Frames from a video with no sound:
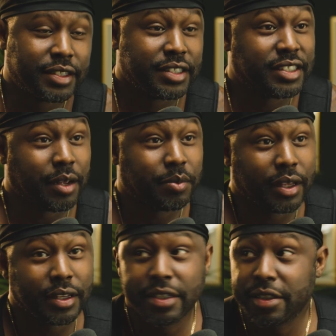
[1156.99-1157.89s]

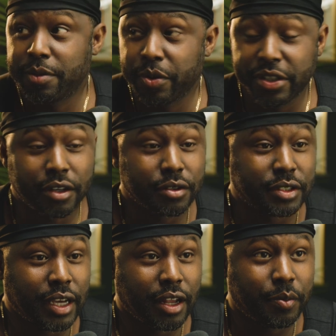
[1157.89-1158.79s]
This particular
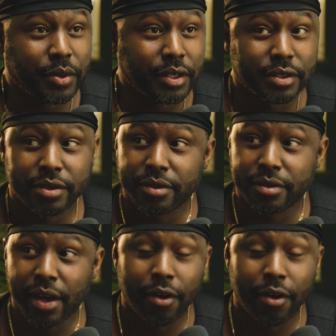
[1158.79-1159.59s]
setup is,